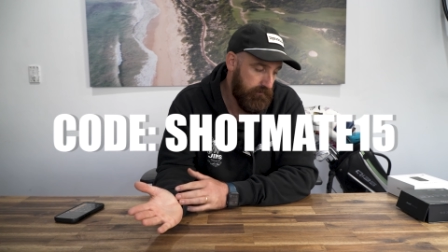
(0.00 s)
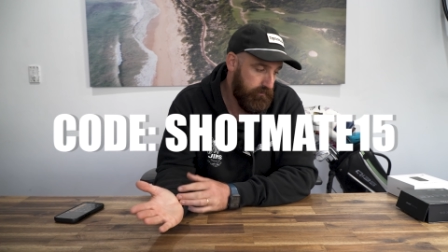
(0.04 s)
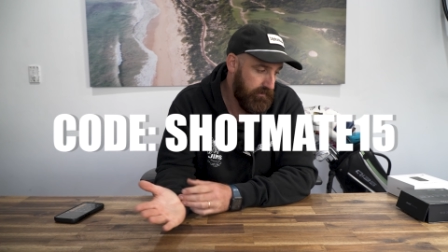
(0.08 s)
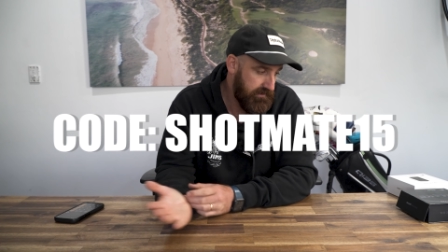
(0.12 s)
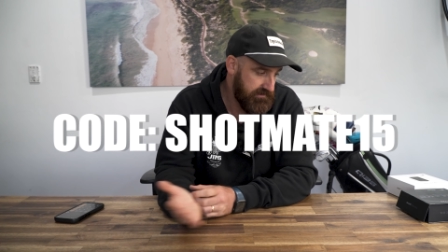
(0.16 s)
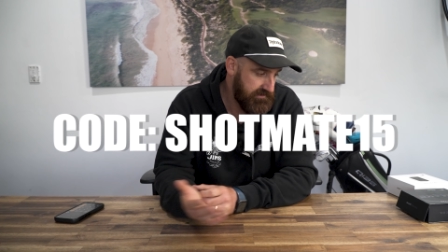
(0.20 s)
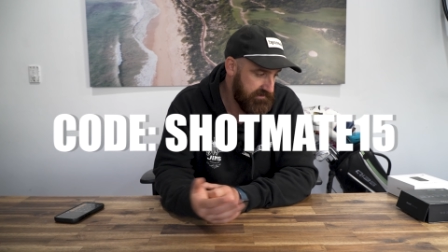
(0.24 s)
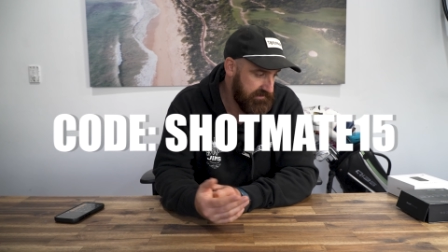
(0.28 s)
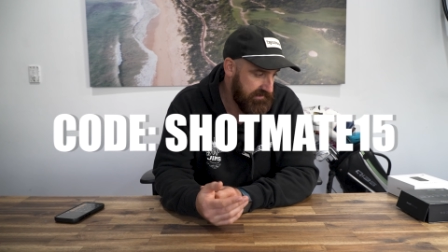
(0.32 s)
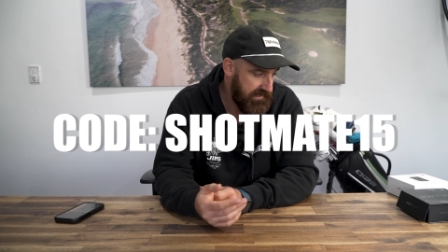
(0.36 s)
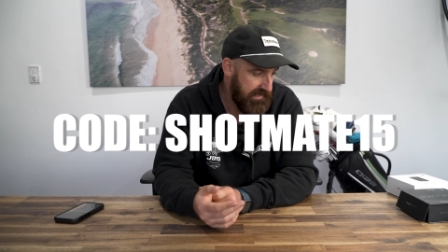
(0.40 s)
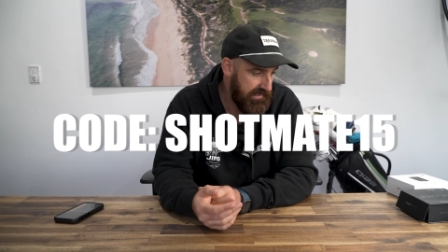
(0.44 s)

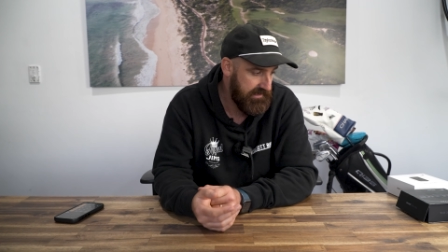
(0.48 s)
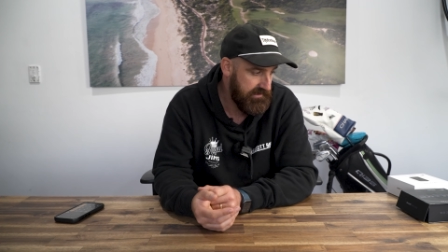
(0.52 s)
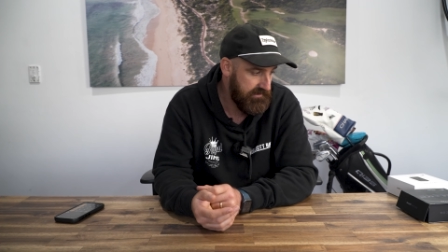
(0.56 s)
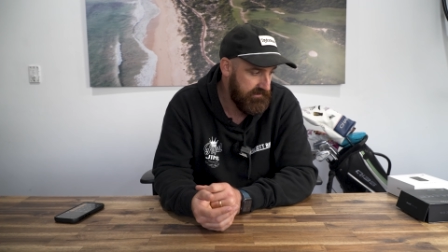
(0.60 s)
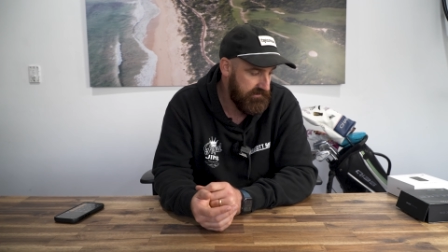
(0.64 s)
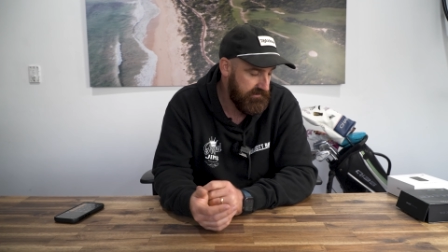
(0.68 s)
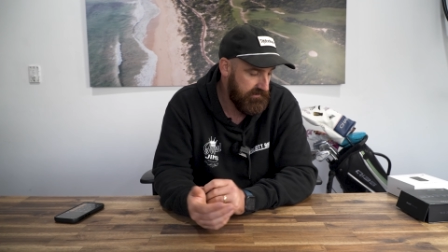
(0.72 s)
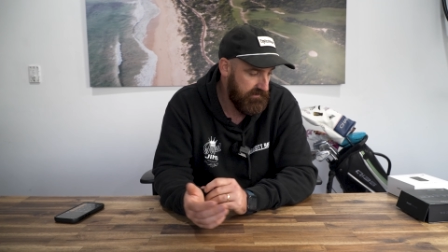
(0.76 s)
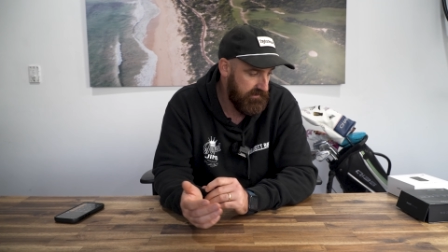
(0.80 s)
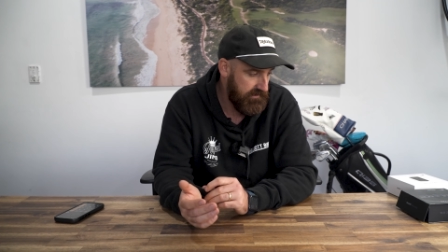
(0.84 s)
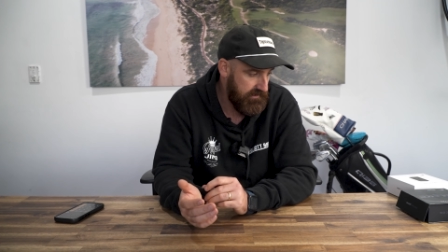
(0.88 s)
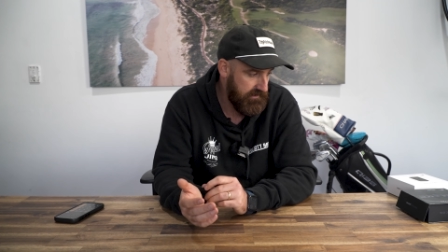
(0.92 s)
Once
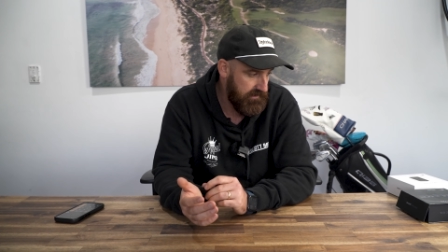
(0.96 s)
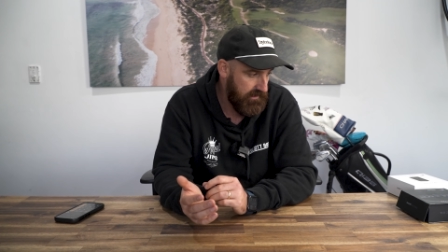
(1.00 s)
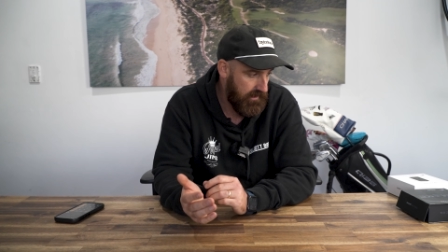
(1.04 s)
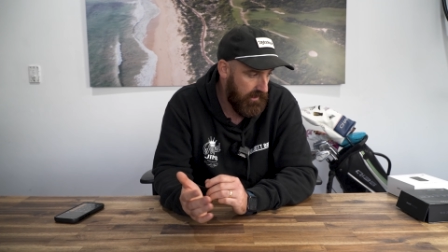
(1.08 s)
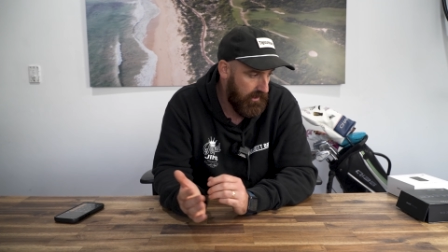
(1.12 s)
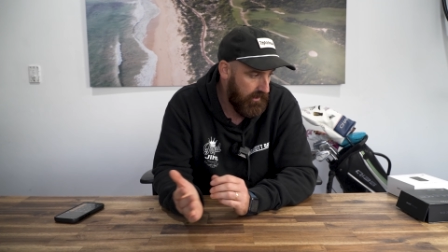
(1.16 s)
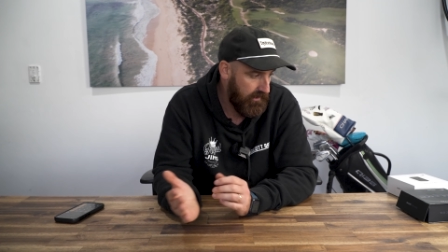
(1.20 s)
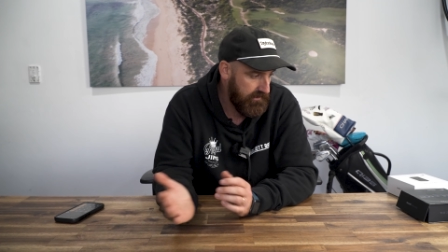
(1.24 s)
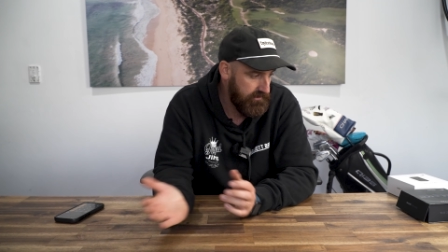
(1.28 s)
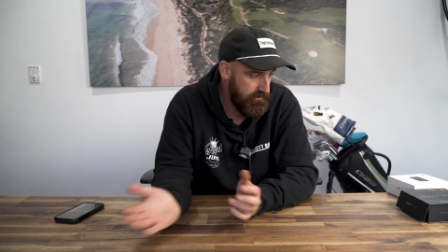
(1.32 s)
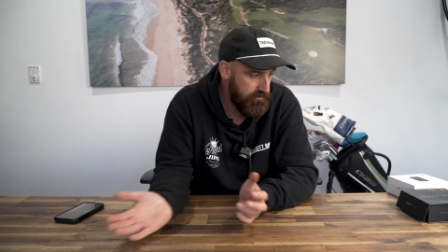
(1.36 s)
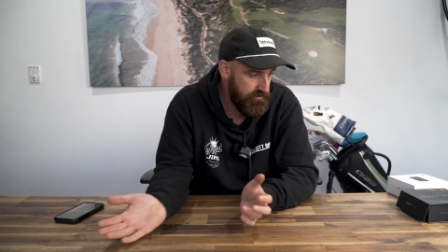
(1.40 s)
again,
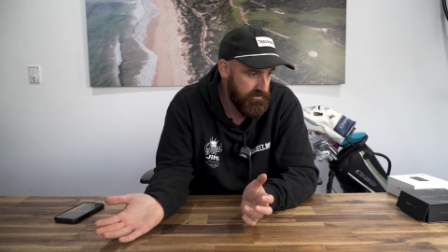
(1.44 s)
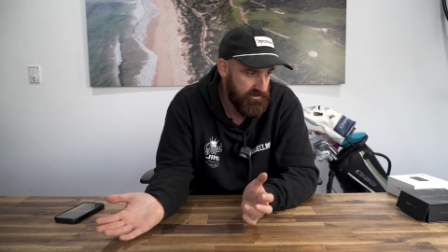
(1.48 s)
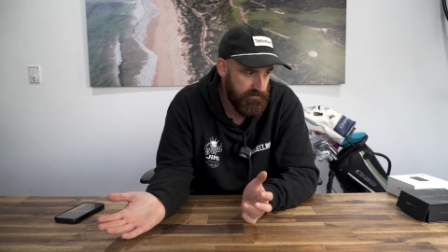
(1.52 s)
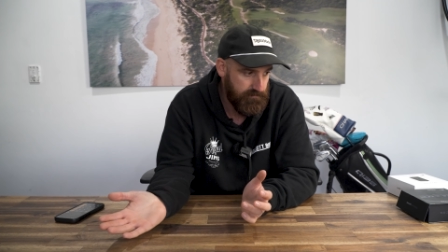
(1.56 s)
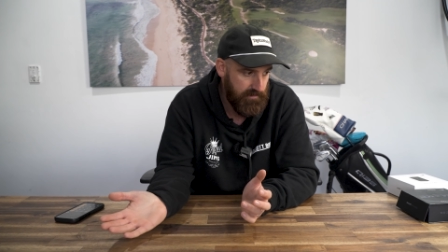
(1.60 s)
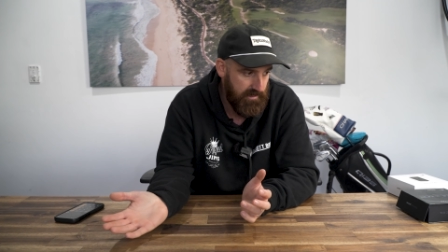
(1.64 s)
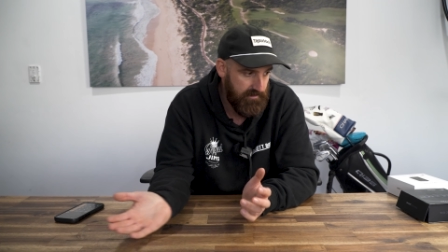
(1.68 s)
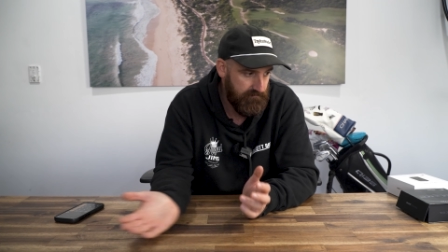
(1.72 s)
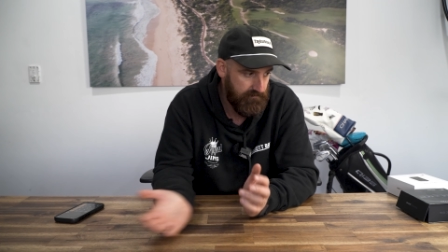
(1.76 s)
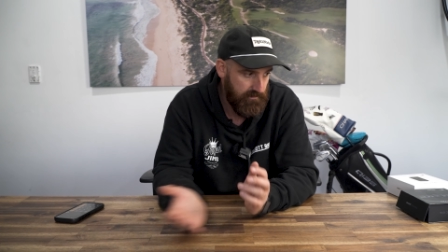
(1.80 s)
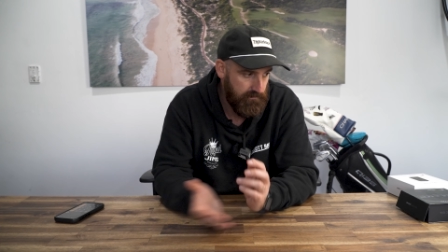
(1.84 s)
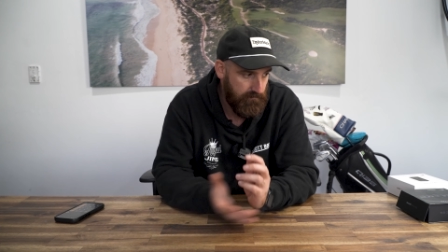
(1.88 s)
I use them
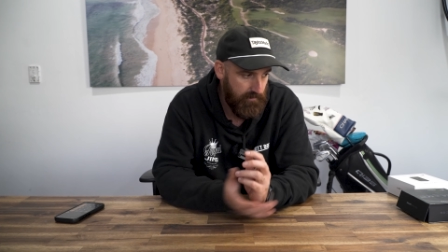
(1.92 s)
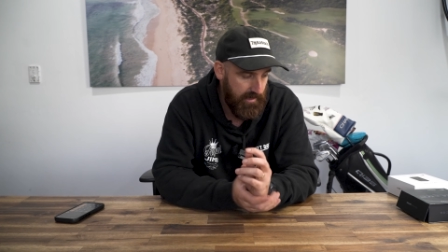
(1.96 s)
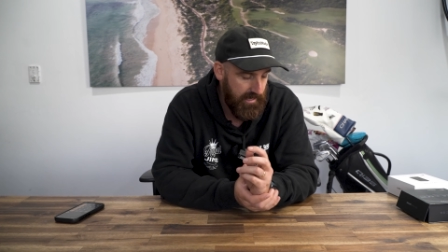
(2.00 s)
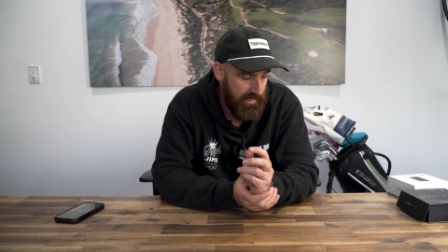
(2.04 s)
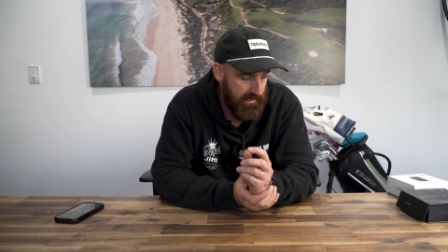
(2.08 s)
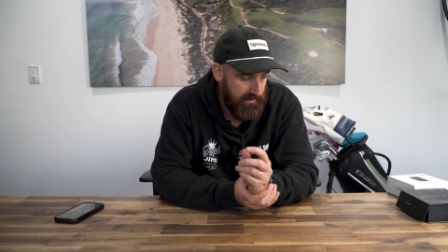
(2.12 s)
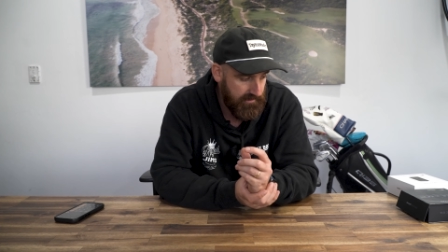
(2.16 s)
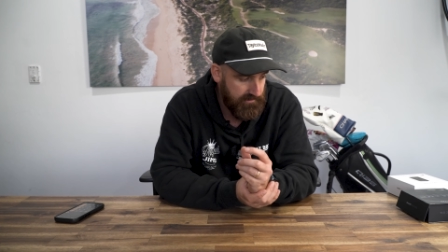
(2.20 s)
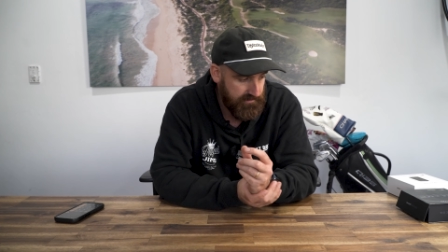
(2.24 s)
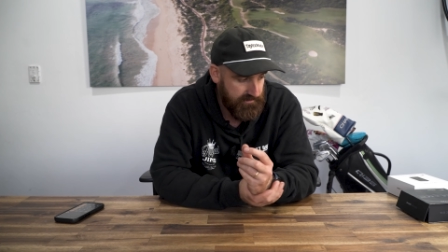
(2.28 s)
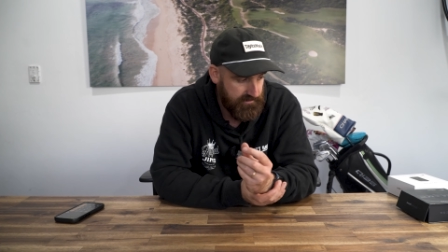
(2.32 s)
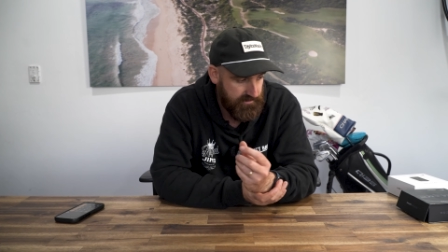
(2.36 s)
every
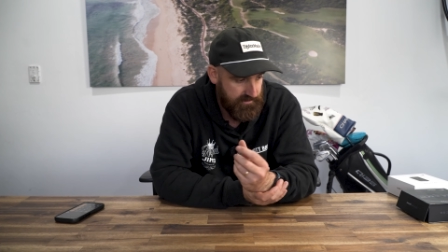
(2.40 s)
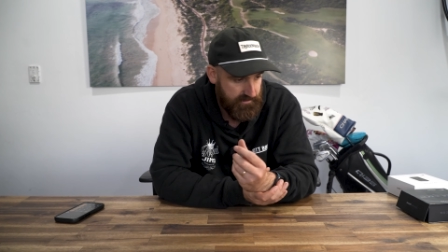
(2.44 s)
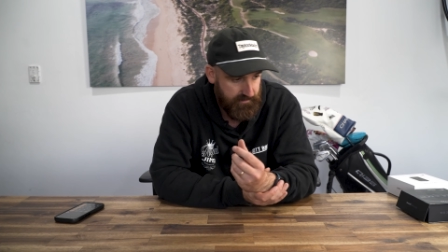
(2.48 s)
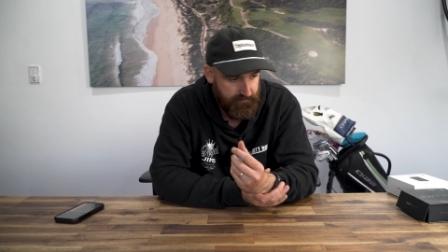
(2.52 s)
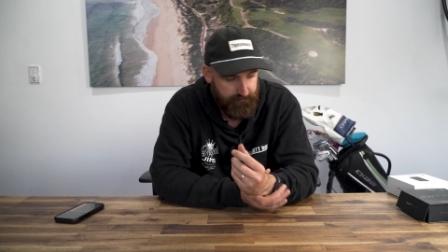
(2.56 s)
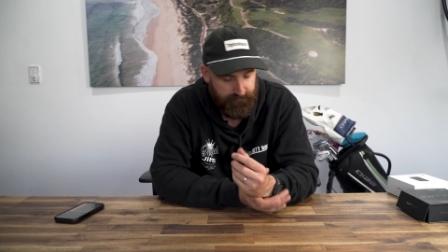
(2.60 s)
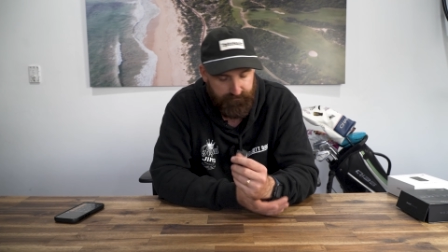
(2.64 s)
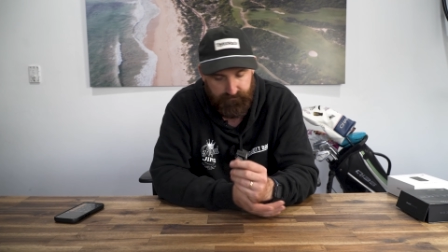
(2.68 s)
round.